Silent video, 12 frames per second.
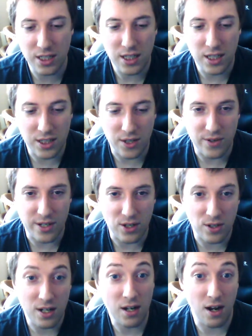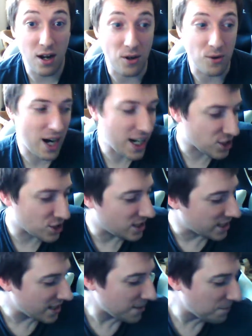going on. Oh,
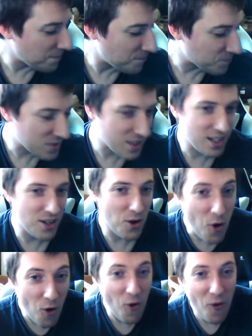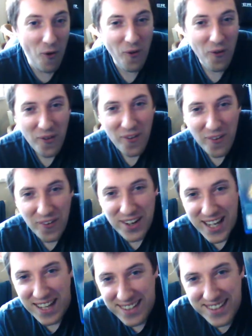actually... Oh
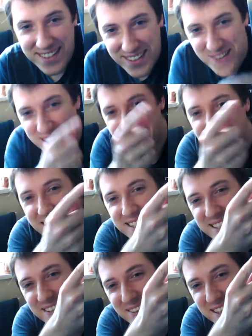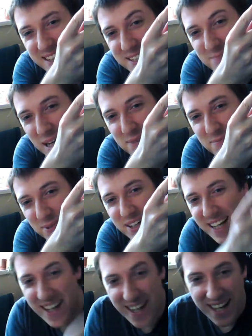yes, look at this bad boy.
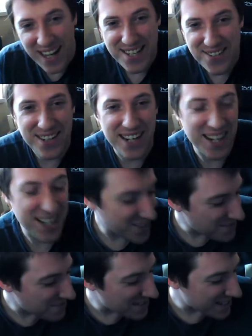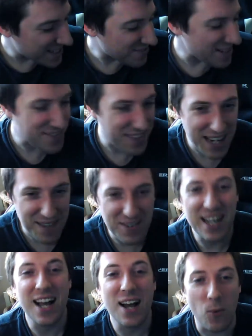That's right, I got a PS5 game
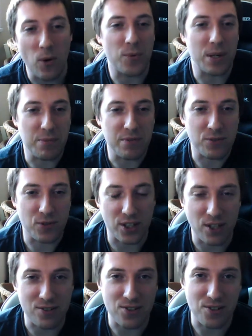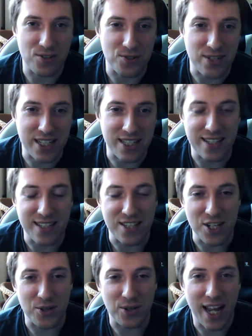1 week before the console's released in
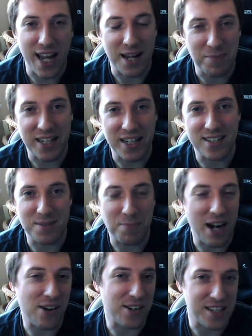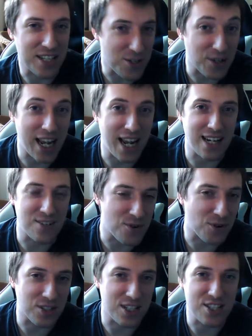the UK, because apparently the UK do
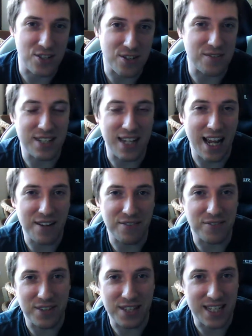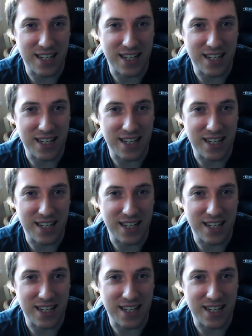not deserve to have the